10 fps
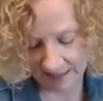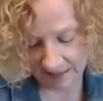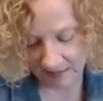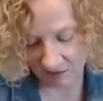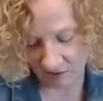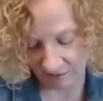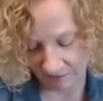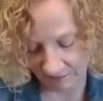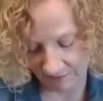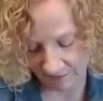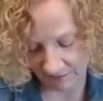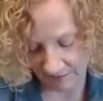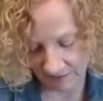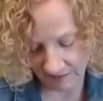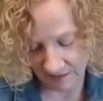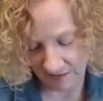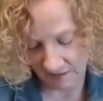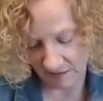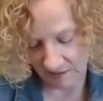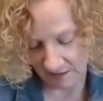this off
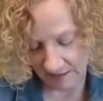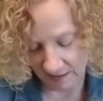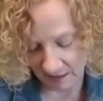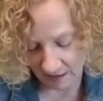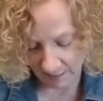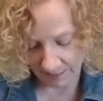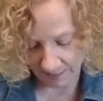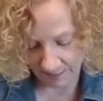the top.